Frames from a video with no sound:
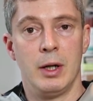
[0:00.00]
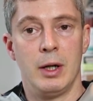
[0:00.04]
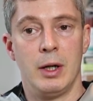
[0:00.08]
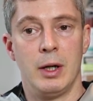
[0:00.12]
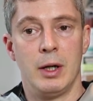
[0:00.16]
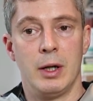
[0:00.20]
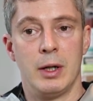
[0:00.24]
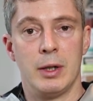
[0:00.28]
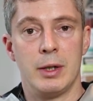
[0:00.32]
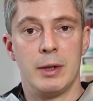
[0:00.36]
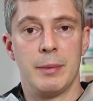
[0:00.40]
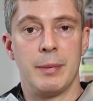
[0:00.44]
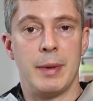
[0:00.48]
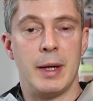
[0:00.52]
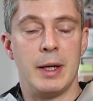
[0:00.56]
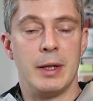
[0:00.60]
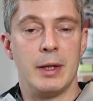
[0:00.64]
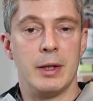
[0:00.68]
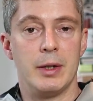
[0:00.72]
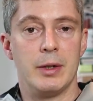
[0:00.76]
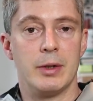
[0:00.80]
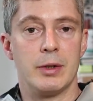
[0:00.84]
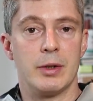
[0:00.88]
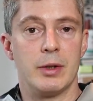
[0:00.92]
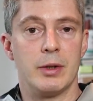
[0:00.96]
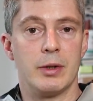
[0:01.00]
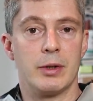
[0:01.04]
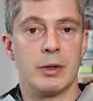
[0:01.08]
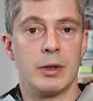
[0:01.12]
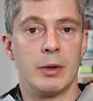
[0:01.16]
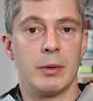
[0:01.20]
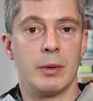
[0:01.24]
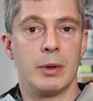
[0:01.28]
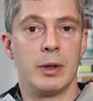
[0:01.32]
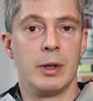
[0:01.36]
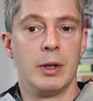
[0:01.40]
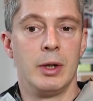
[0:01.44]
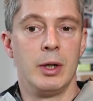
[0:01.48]
uh, dependence and
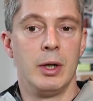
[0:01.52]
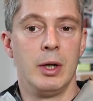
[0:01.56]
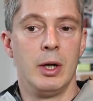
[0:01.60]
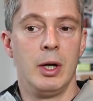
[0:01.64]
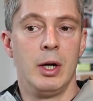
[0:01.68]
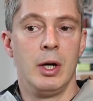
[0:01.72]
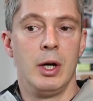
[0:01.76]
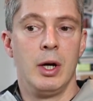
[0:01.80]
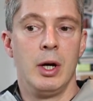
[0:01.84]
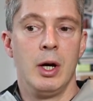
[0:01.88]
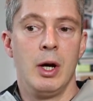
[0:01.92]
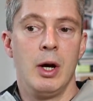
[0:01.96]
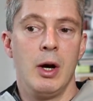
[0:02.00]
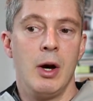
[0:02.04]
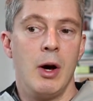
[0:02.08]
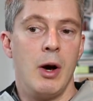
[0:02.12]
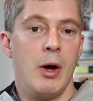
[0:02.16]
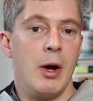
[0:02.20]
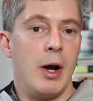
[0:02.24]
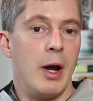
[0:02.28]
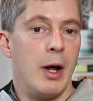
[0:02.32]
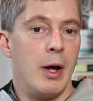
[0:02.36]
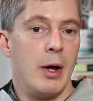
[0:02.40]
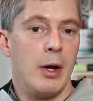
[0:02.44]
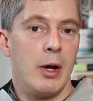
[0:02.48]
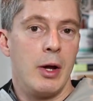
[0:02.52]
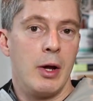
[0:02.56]
so on. And